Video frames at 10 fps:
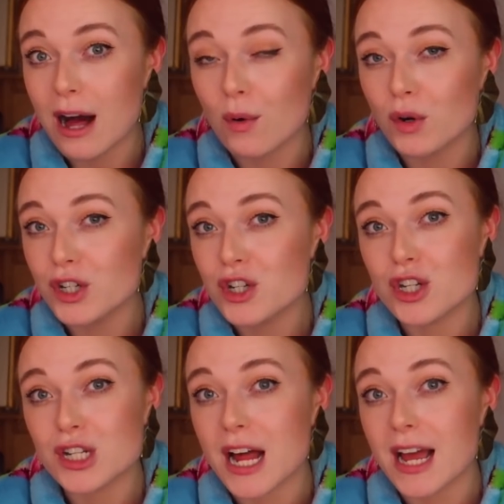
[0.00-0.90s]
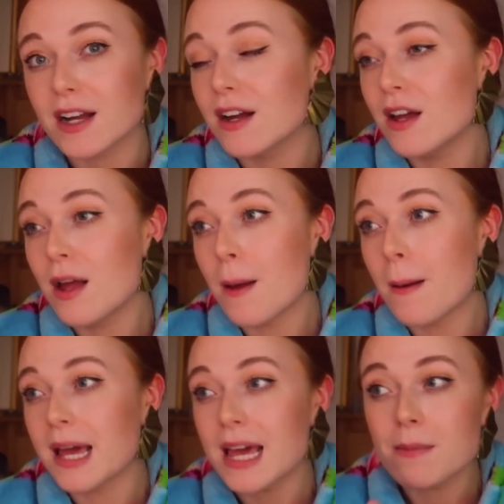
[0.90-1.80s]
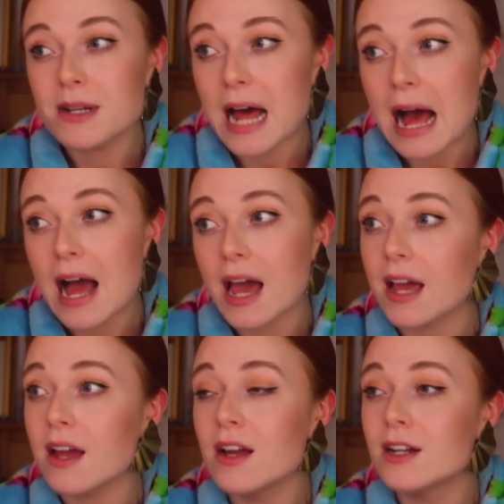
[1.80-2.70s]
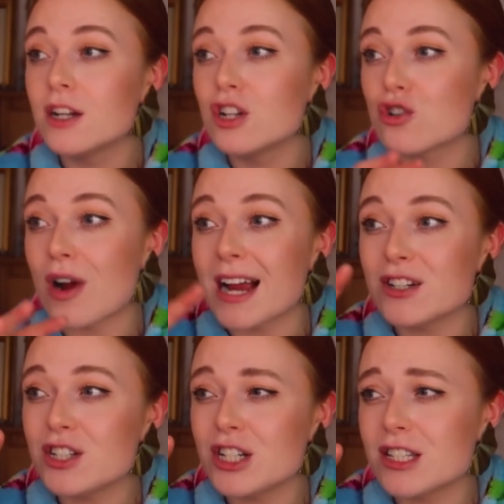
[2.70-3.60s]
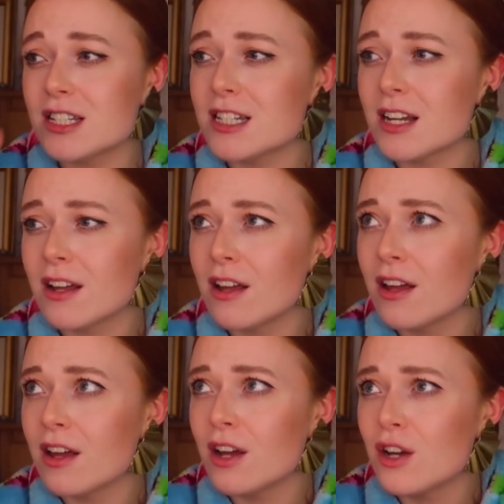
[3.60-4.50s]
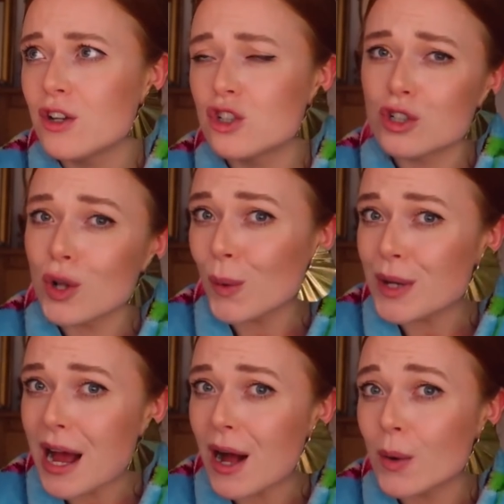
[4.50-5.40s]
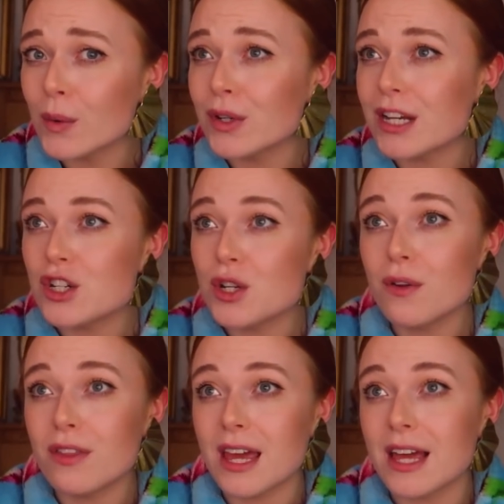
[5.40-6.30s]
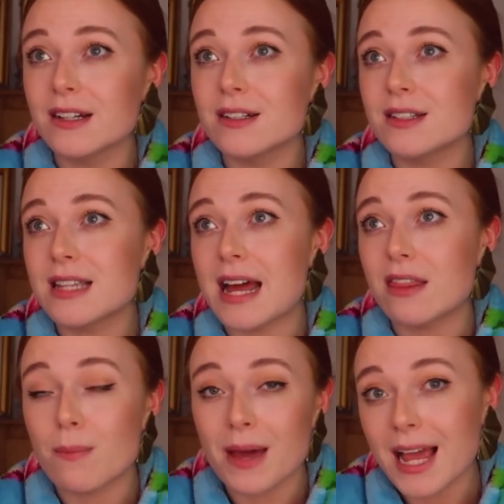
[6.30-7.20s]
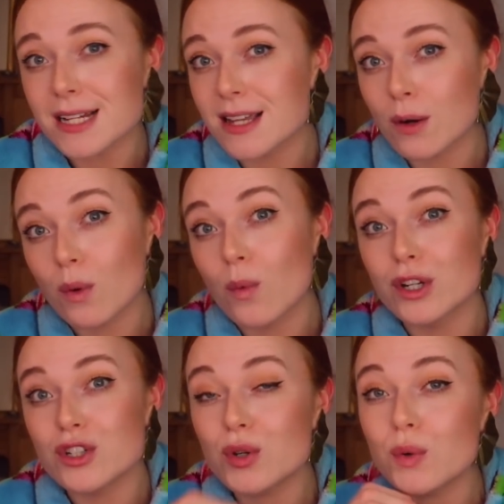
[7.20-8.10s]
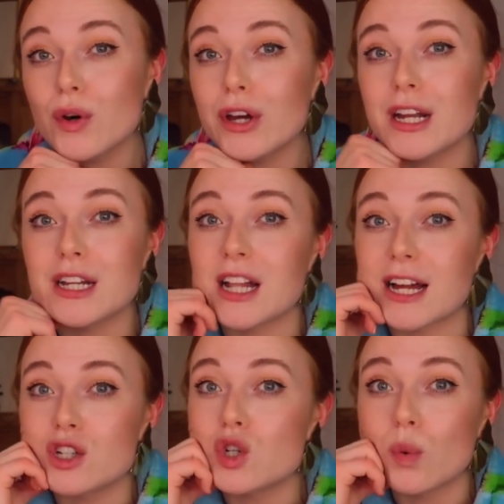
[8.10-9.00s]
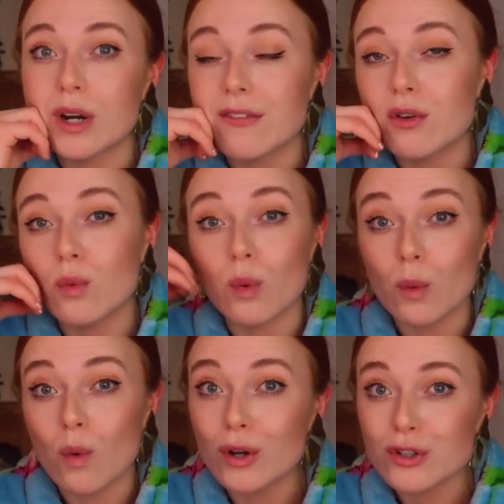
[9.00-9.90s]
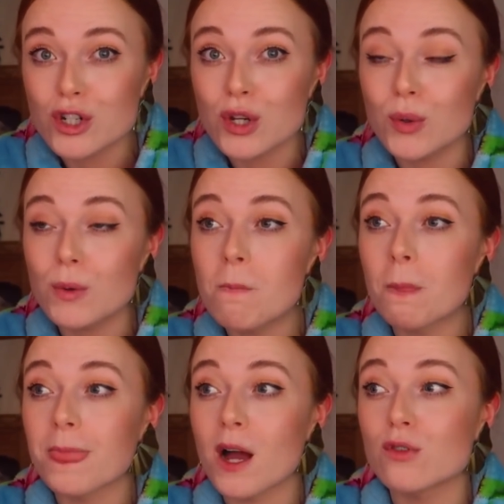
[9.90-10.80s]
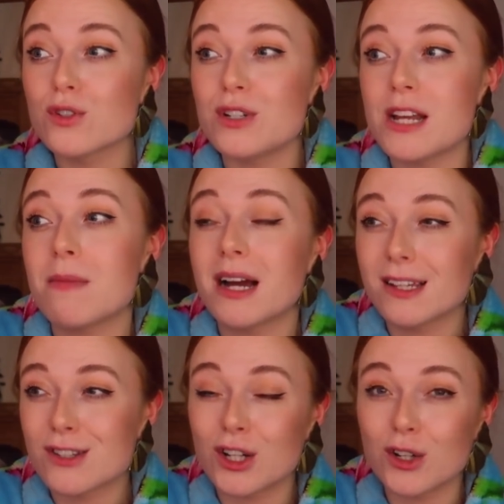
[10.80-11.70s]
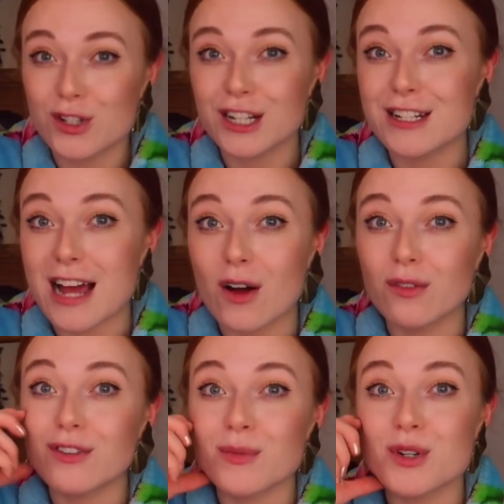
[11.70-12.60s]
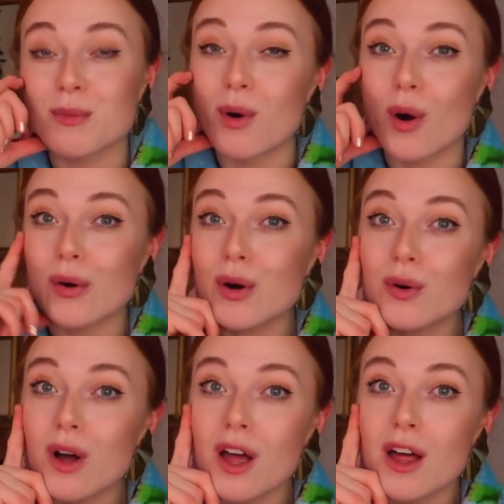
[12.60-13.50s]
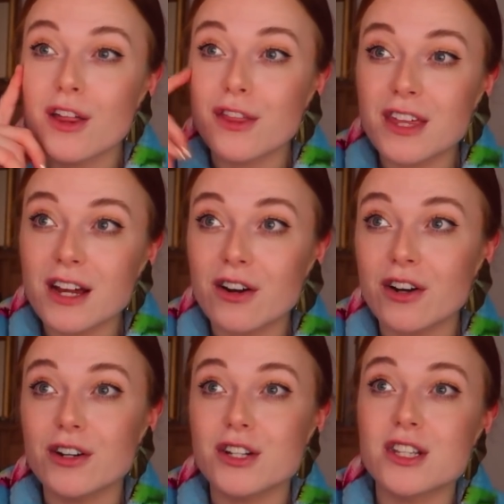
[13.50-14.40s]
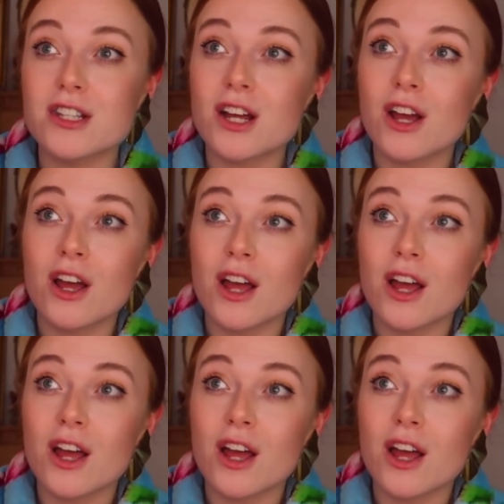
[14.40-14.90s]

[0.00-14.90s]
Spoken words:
hours, just like him and I, trying to just slow down and do things at the pace that we want to do it, and like do whatever we want to. Also, Denmark is closing down from tomorrow. Theaters,